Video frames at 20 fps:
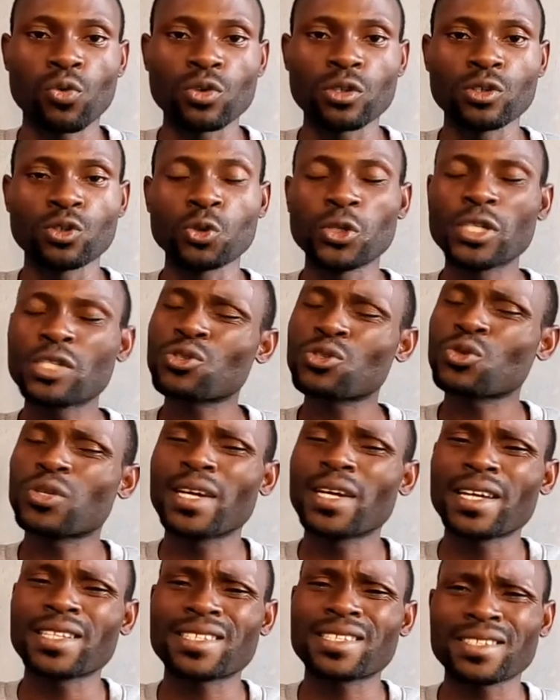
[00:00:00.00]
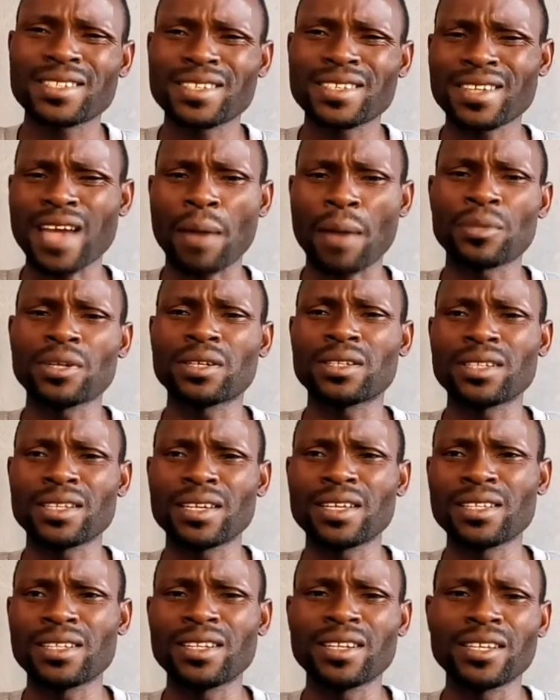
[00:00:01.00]
you need to get, you
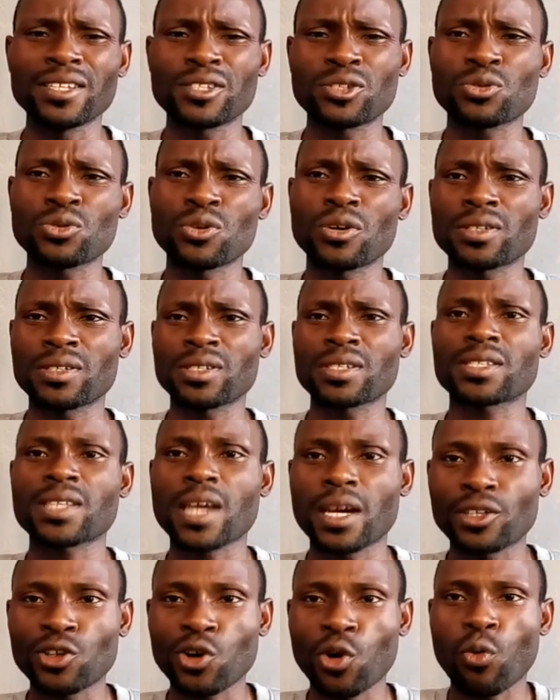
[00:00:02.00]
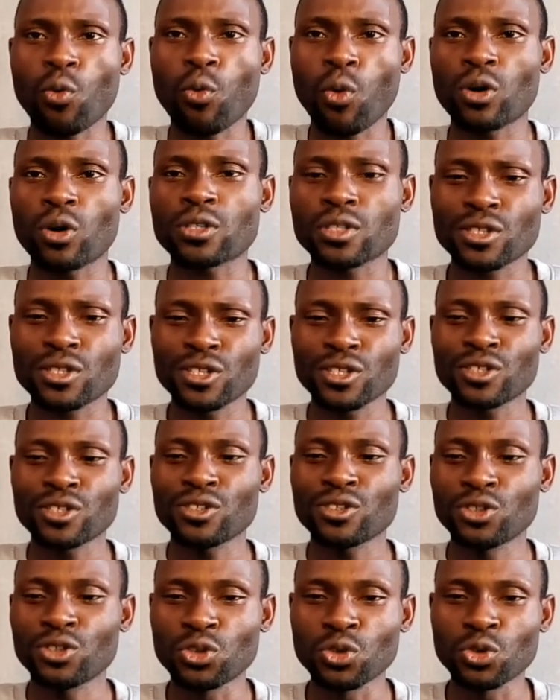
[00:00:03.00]
need to understand what
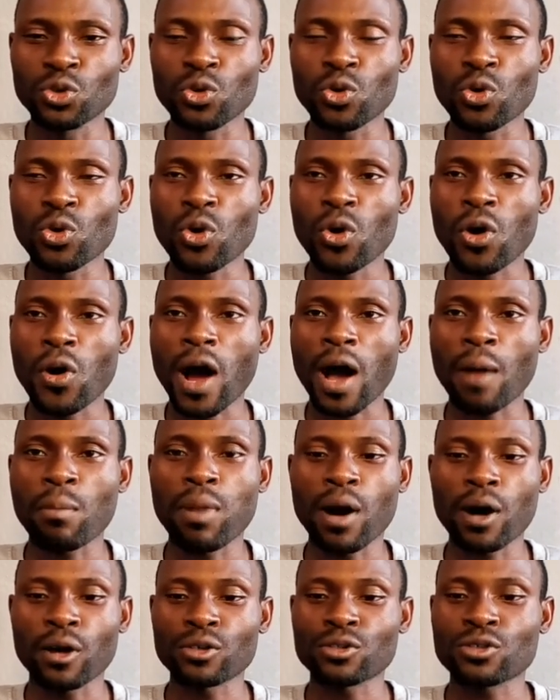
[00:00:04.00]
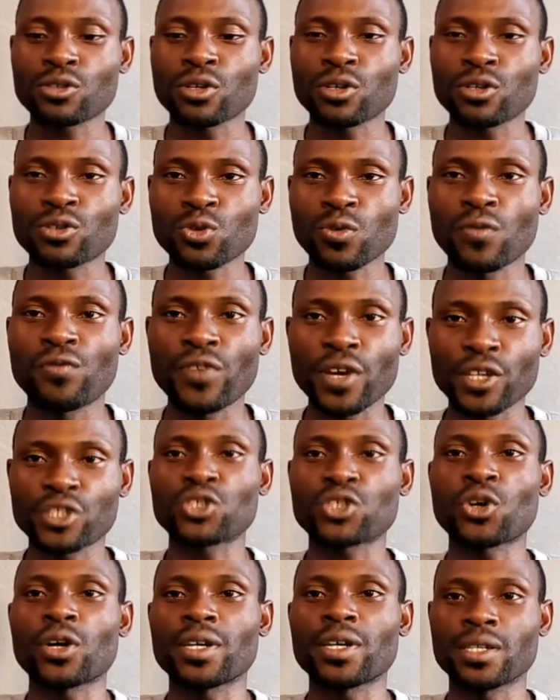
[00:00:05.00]
you are about to
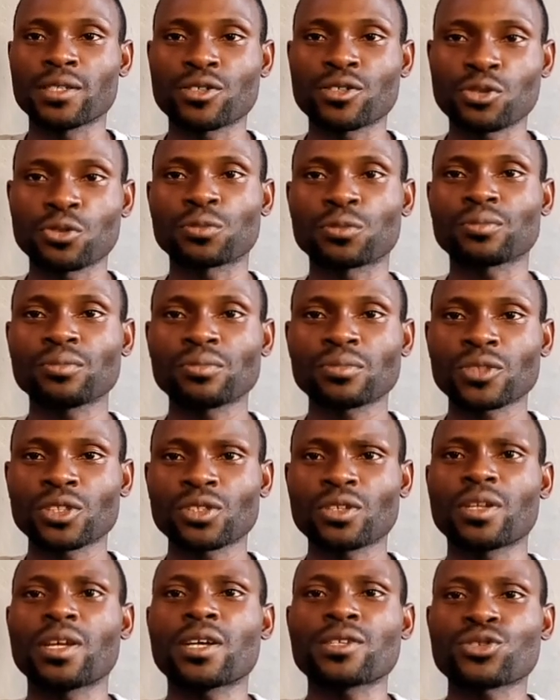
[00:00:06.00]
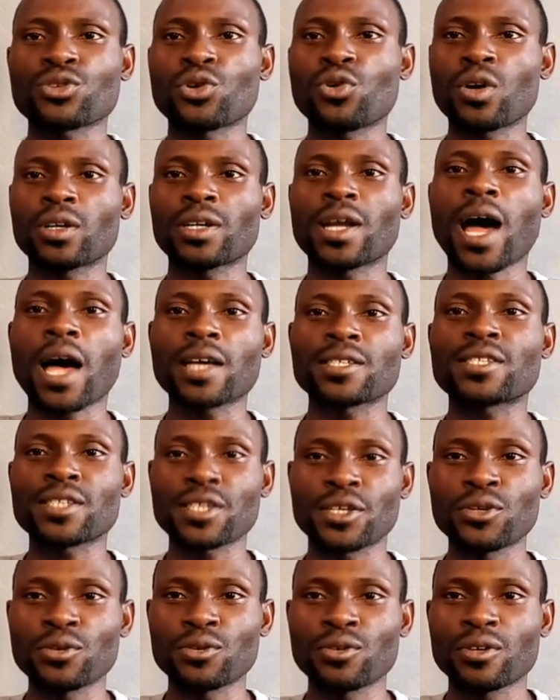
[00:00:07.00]
venture into. Not that someone
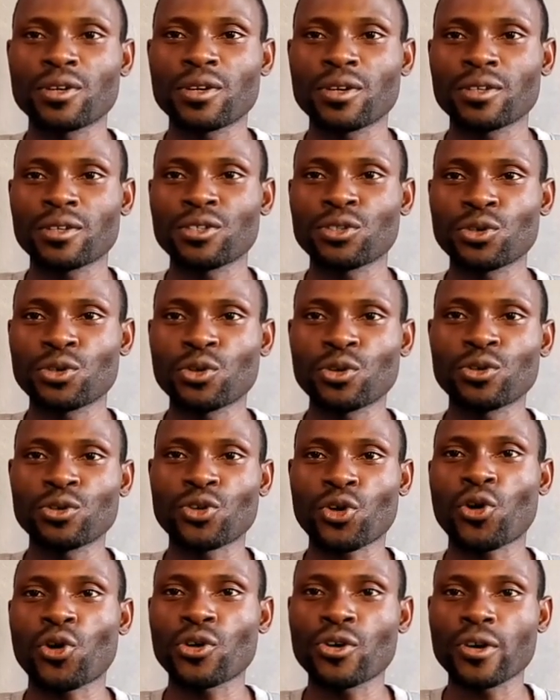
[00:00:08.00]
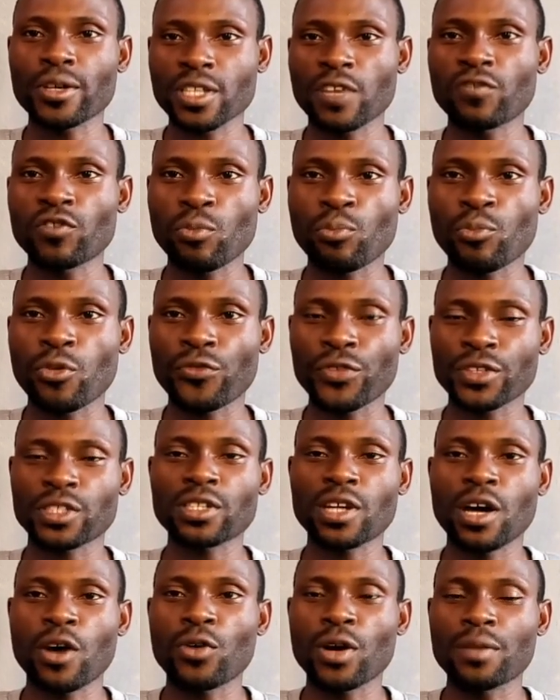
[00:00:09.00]
asks you, you call yourself a
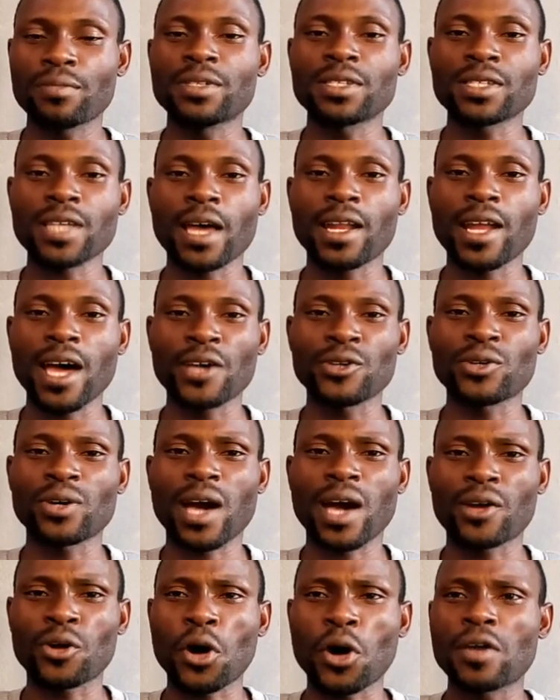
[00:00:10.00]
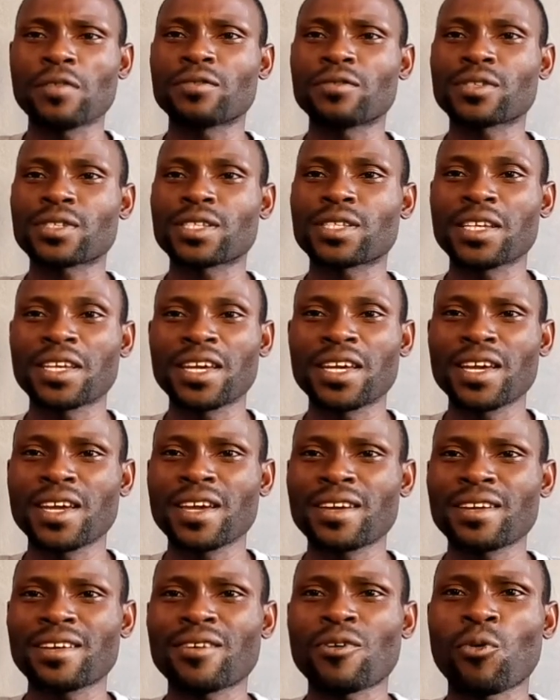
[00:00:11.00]
professional web designer, you cannot even say
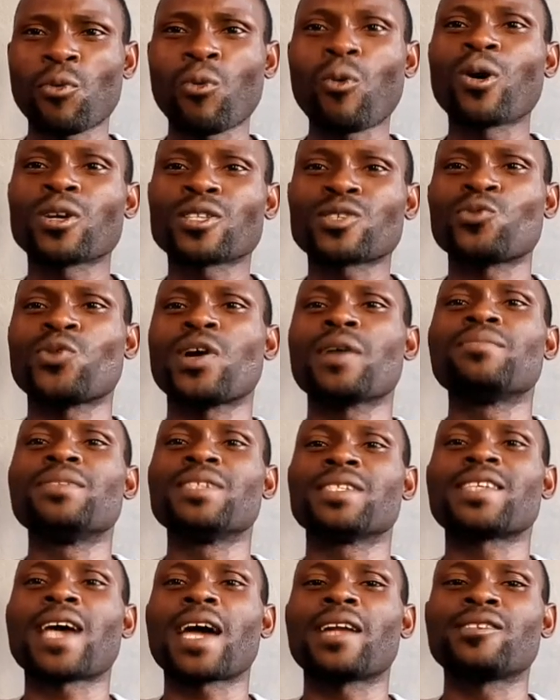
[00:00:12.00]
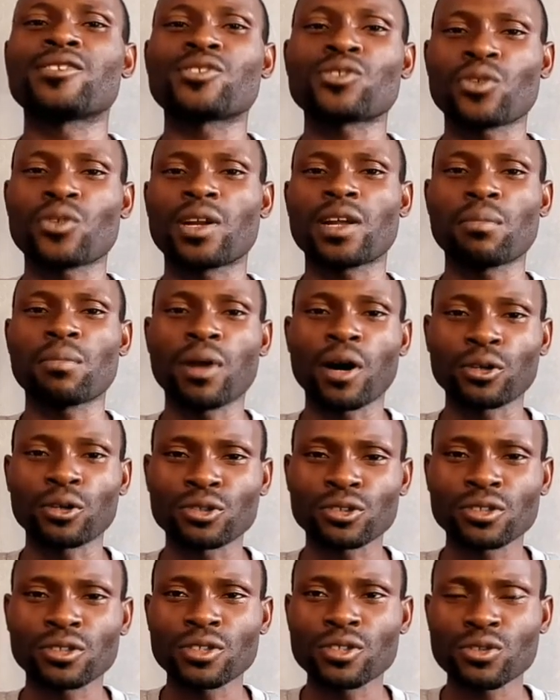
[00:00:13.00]
what web design is all
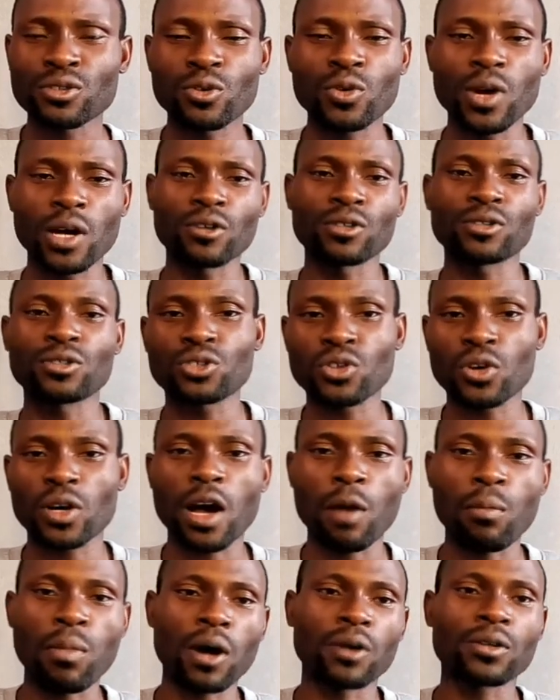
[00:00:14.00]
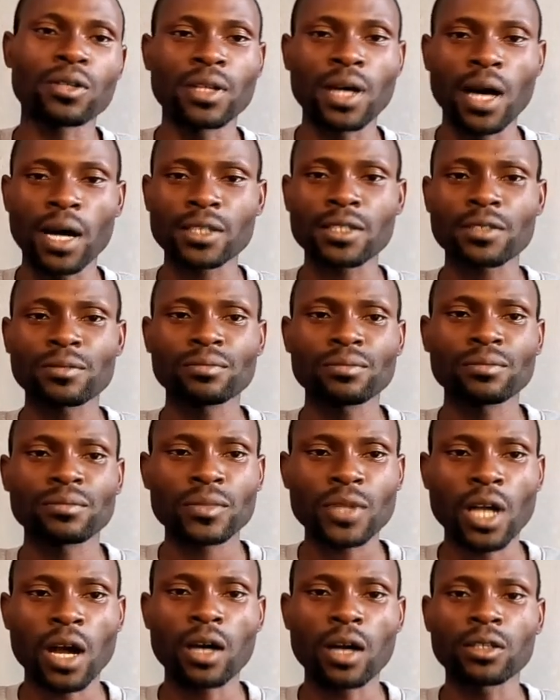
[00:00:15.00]
about. So we're going to talk about that,
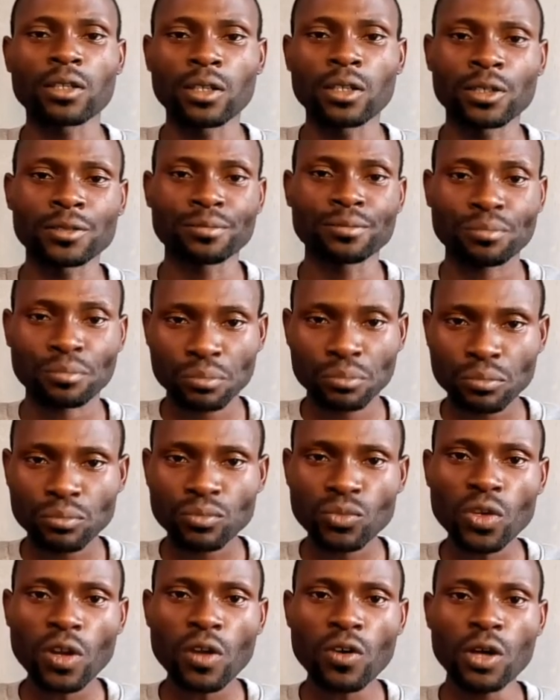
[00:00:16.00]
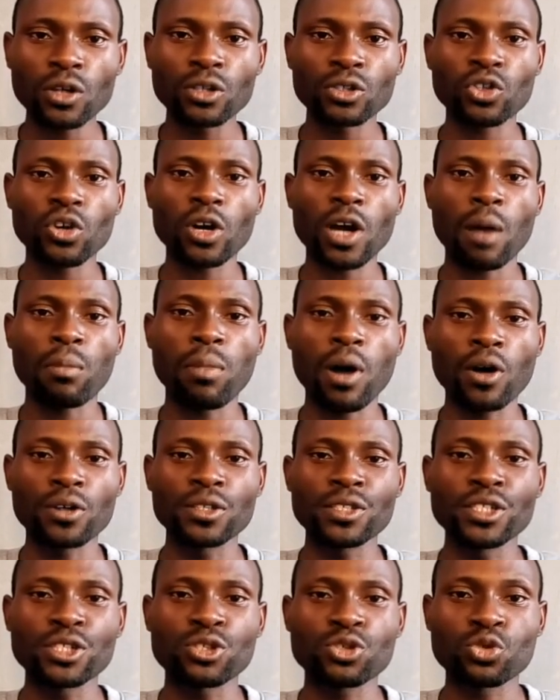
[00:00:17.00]
and we're going to talk about
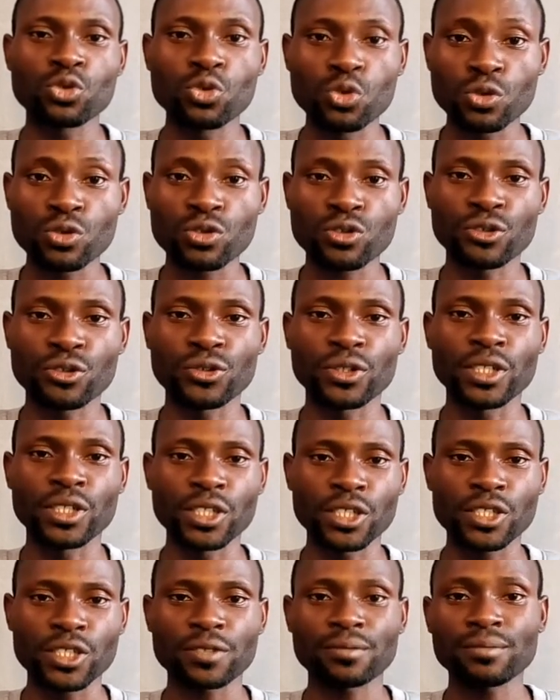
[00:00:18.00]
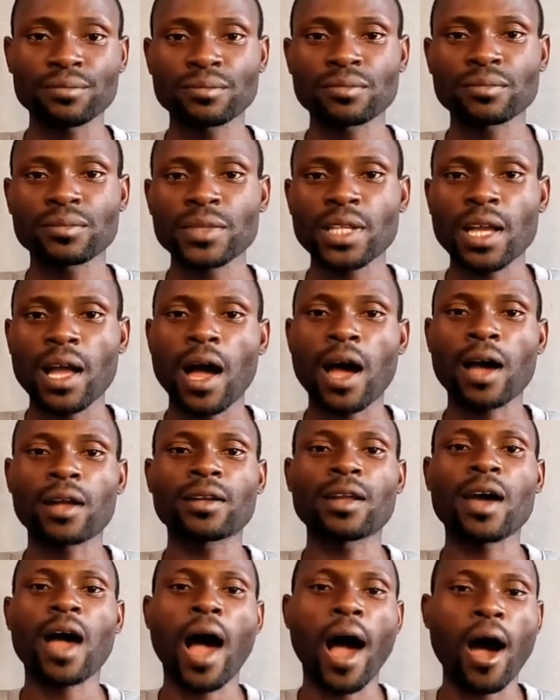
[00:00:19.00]
the tools you need
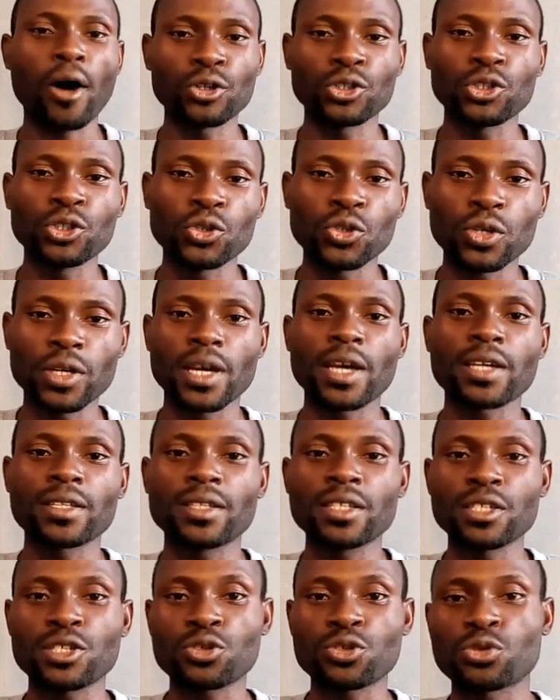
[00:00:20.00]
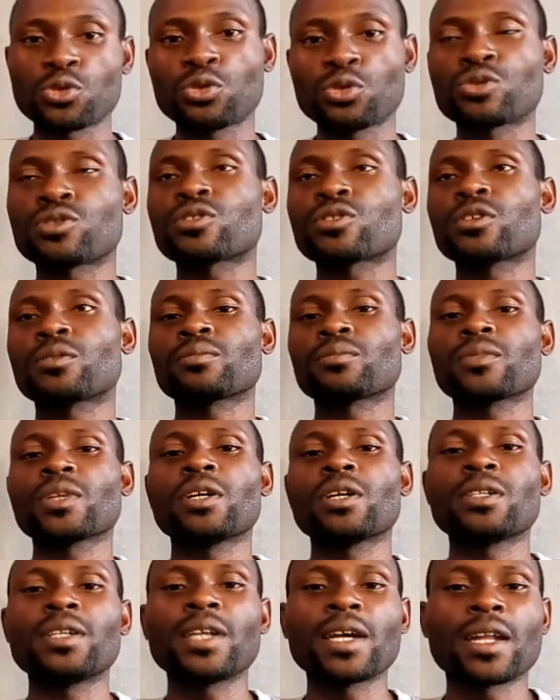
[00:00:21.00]
and how do you get these tools.
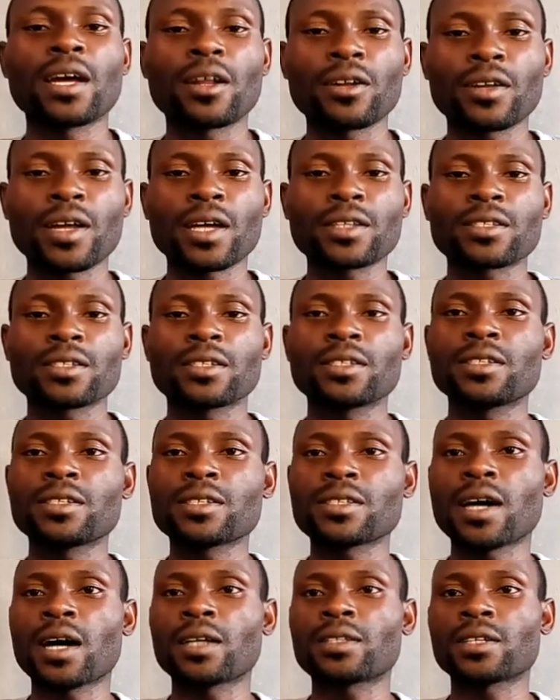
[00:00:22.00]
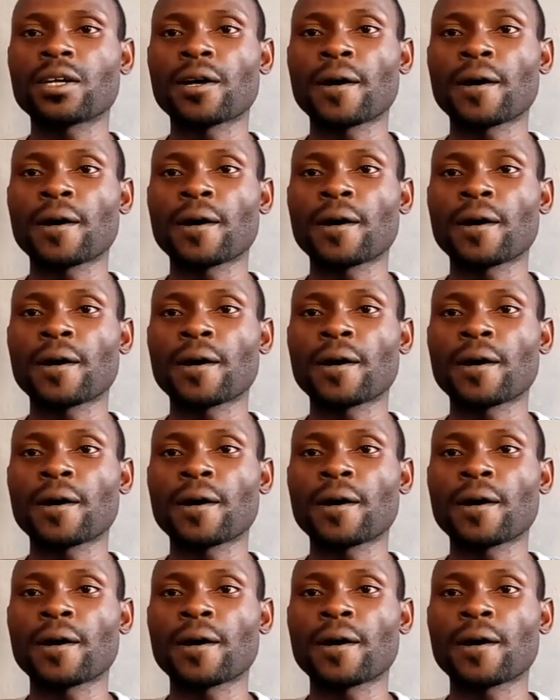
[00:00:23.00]
Then another thing is that